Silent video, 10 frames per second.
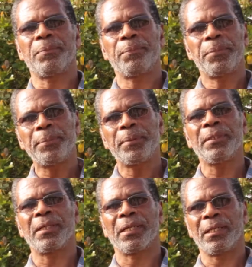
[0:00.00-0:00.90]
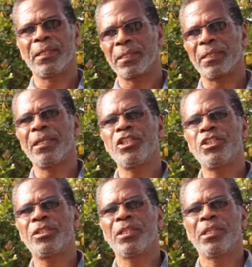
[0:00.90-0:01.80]
people are
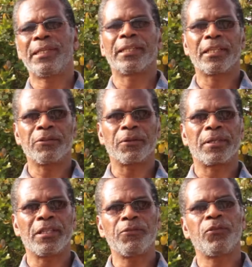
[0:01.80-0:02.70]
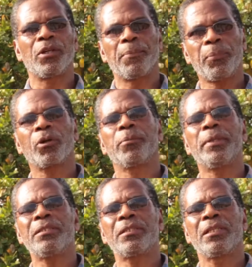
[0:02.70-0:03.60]
engaged in gainful
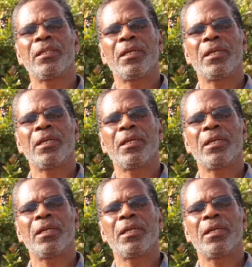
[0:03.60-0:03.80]
employment.